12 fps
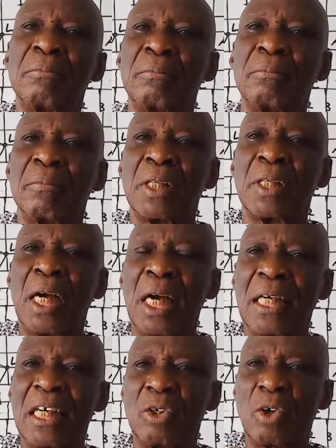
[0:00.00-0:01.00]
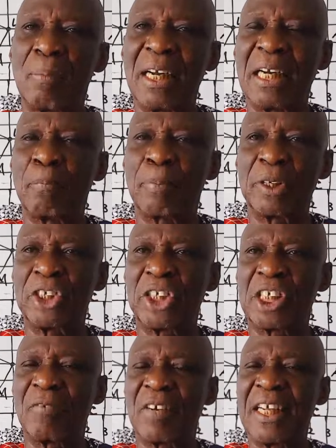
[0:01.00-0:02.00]
and then you number them
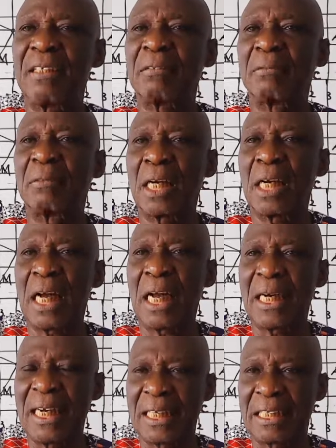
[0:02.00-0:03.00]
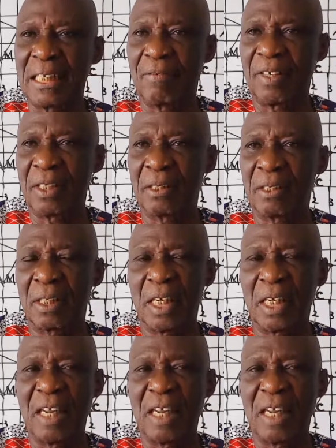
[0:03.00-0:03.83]
positively and negatively.